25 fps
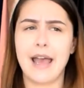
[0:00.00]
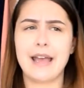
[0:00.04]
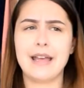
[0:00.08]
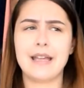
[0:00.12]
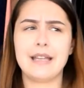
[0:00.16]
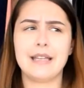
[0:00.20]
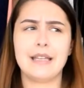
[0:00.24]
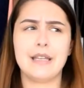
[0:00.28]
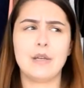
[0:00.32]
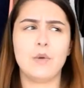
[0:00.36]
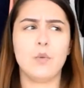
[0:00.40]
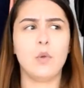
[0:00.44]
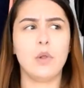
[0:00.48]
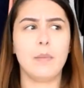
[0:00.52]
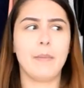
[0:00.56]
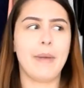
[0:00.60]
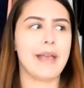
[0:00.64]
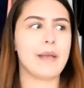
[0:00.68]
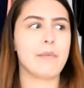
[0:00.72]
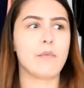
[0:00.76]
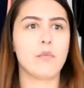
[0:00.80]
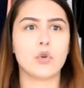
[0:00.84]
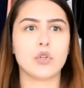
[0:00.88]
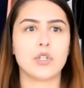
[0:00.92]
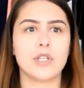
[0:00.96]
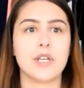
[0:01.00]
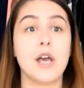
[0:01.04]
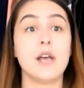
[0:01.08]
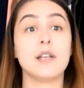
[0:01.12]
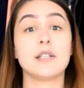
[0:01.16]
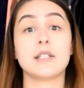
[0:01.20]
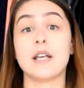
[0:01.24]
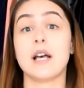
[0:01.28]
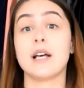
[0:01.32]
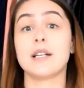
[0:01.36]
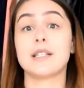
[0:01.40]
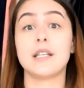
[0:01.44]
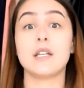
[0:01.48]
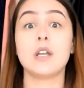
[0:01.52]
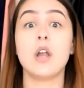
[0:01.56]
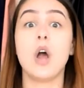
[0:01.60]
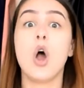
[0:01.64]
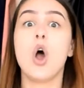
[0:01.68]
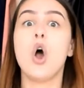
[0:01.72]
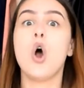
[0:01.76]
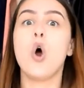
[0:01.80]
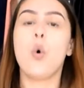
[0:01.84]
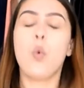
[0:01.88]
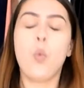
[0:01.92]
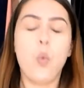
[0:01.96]
and it will make more sense as in
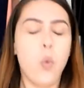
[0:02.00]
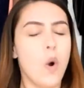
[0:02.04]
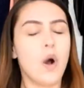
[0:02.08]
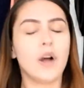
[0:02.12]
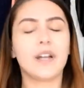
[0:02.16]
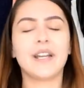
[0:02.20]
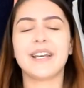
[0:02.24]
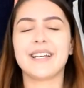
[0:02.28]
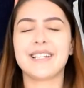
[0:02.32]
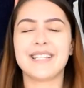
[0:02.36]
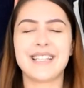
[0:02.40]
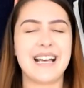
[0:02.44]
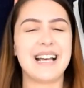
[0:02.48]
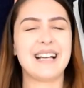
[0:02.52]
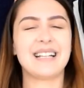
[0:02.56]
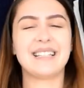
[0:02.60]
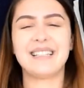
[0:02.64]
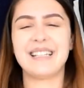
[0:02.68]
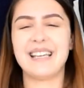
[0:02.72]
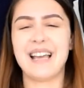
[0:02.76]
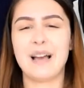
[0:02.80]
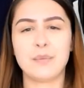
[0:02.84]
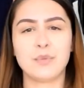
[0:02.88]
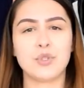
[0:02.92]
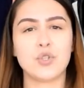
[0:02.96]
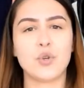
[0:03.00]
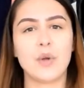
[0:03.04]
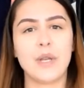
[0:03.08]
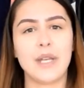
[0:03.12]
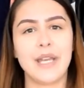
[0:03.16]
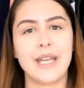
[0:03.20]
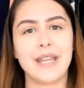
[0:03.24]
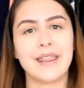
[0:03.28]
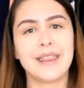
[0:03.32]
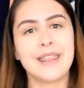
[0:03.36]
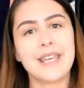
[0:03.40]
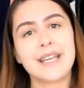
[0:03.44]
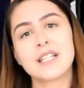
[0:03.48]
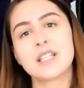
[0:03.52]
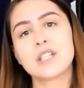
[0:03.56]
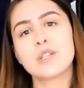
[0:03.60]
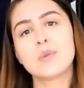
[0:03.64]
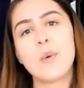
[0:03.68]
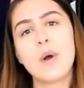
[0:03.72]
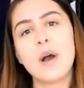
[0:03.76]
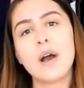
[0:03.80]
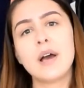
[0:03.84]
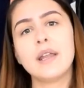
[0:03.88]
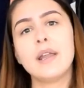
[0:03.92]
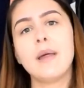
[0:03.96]
what exactly I'm doing in this
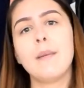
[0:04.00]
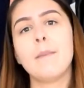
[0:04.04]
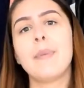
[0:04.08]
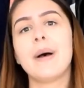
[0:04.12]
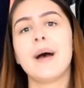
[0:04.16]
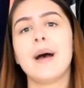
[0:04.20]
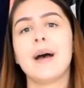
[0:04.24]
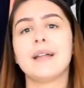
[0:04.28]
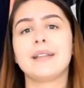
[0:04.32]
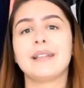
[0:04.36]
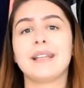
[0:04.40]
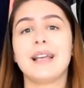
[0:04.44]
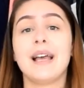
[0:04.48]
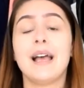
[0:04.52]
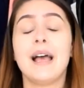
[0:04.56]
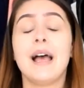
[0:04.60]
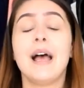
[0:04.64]
one. But